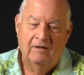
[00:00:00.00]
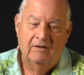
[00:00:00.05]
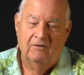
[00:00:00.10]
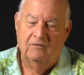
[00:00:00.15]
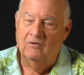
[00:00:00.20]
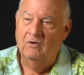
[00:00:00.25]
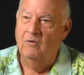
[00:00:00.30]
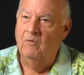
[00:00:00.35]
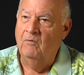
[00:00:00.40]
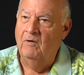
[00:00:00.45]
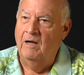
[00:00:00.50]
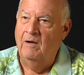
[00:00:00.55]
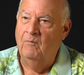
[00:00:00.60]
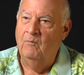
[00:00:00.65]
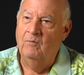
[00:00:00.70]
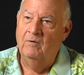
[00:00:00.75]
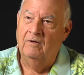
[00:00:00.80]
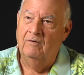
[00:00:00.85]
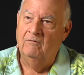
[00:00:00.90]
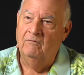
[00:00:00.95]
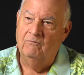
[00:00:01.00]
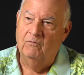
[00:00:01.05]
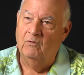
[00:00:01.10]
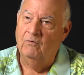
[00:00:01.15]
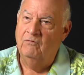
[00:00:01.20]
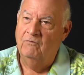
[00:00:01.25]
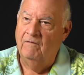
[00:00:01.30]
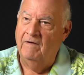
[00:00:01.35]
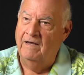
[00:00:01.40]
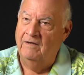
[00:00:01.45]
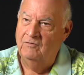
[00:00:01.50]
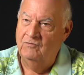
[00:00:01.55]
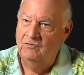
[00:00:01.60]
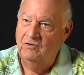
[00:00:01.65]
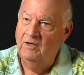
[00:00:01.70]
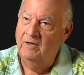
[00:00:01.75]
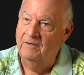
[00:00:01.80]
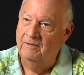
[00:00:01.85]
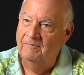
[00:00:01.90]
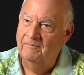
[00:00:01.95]
So I won fourth vice
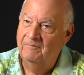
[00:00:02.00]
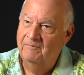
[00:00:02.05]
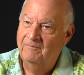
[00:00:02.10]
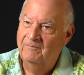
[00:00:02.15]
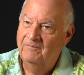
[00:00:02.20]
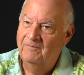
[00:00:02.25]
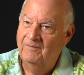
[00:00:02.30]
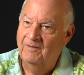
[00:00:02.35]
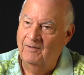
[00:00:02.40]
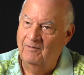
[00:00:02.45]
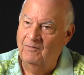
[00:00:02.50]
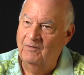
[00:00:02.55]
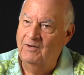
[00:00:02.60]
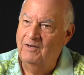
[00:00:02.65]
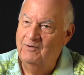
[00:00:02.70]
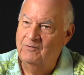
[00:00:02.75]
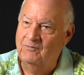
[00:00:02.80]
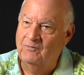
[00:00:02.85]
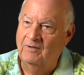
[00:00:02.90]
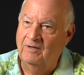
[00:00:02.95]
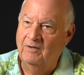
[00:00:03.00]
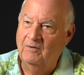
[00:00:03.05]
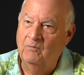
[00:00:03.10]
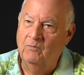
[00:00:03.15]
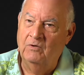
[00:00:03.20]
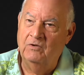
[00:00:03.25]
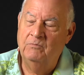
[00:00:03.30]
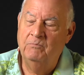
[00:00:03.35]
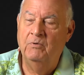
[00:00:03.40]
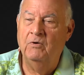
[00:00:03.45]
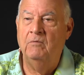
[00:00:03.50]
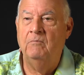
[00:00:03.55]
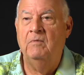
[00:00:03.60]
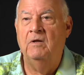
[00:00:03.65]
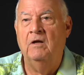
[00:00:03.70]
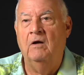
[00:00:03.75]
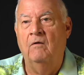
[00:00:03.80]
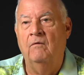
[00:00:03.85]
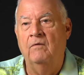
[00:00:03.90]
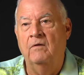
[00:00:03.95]
chair of the district, which put me
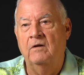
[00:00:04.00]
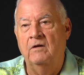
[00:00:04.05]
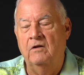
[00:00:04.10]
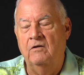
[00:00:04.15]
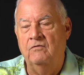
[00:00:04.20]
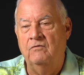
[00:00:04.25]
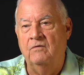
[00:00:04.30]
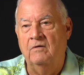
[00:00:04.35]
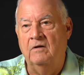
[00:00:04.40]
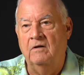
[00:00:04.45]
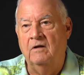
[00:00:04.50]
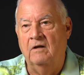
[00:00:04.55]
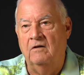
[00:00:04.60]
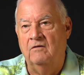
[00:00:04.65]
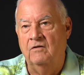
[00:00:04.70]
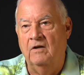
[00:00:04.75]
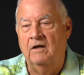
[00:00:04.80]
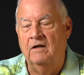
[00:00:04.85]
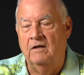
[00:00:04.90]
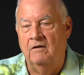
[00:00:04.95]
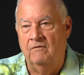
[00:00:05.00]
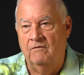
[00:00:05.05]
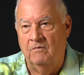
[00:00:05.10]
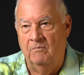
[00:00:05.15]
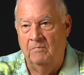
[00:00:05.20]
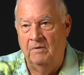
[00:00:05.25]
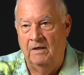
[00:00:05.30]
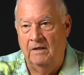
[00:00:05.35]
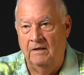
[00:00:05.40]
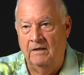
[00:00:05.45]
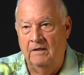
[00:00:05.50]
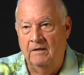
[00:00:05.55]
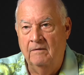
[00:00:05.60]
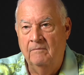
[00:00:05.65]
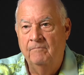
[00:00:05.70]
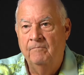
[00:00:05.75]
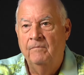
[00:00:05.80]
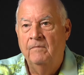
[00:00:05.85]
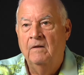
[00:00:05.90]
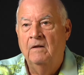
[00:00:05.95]
on the district executive committee,
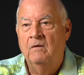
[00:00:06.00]
right.